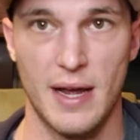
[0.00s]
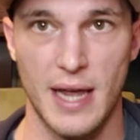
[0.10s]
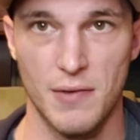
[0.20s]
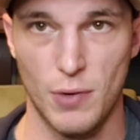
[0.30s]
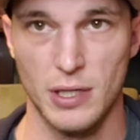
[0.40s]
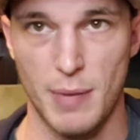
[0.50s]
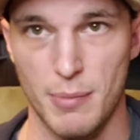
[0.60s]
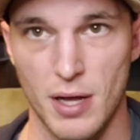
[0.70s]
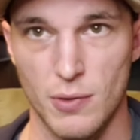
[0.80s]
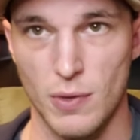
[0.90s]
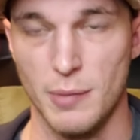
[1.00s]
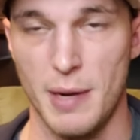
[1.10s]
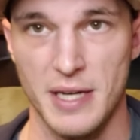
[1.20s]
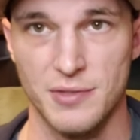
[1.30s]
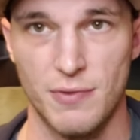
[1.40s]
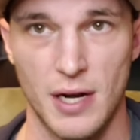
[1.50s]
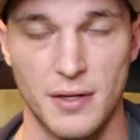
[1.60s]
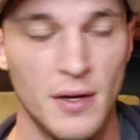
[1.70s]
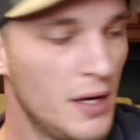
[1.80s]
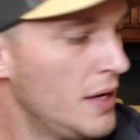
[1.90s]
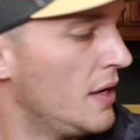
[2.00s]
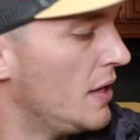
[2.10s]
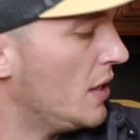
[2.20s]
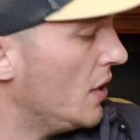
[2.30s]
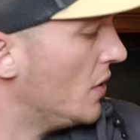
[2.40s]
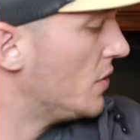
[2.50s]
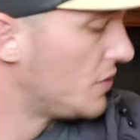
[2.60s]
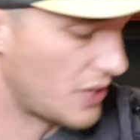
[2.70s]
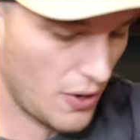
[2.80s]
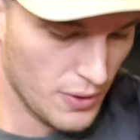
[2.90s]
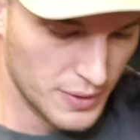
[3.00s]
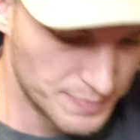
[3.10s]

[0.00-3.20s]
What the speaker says: I gave one to my brother, one to my best friend. So